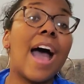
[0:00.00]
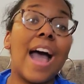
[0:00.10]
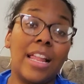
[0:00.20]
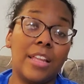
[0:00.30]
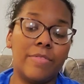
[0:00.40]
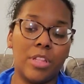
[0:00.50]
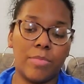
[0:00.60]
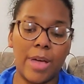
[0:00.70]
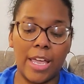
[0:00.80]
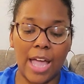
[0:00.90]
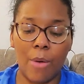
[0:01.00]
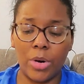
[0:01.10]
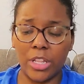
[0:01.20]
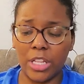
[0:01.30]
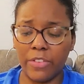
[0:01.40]
I love this mic. I
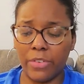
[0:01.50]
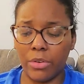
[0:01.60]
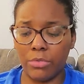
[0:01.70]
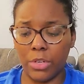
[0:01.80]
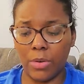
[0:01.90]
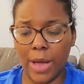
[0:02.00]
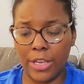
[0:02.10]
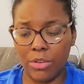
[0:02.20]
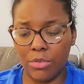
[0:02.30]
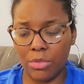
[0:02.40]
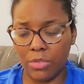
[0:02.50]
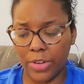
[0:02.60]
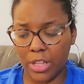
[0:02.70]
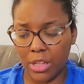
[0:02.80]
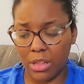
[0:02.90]
want to say the first video I used for
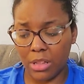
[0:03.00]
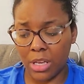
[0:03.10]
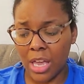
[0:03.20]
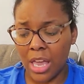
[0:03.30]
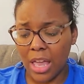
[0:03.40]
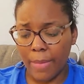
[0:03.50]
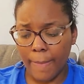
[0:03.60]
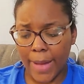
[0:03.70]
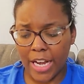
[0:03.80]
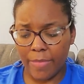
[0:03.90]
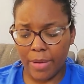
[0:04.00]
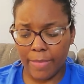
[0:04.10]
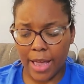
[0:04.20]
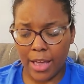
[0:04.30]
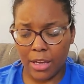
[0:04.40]
this might have been
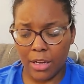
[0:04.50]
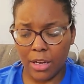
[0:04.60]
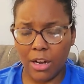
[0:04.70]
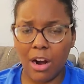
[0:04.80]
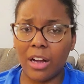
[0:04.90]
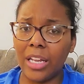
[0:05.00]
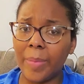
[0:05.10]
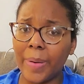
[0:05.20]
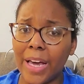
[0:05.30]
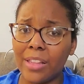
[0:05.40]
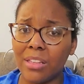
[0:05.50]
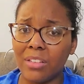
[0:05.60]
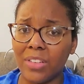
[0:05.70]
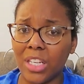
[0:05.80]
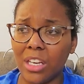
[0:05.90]
my garlic pasta
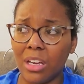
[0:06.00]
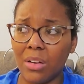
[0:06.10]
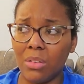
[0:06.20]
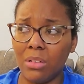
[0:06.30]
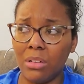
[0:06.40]
video.